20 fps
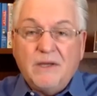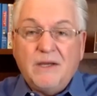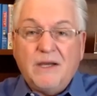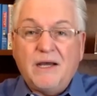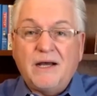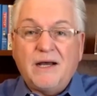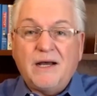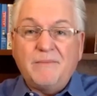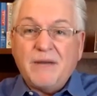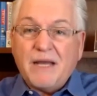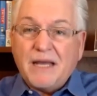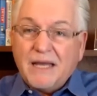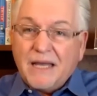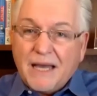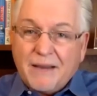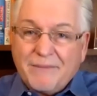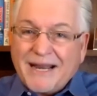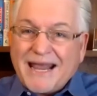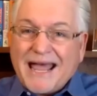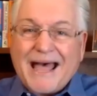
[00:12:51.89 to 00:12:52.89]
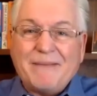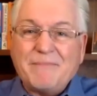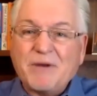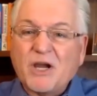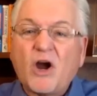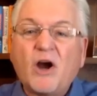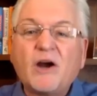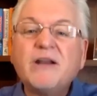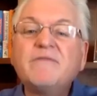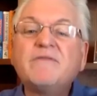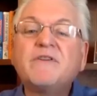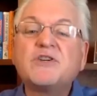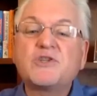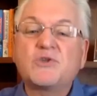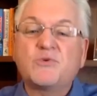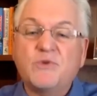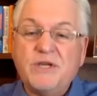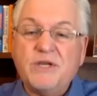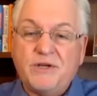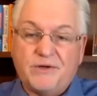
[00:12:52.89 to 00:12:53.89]
Um, I, am a
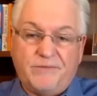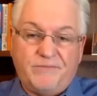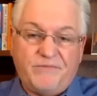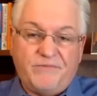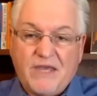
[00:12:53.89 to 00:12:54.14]
carnivorous reader.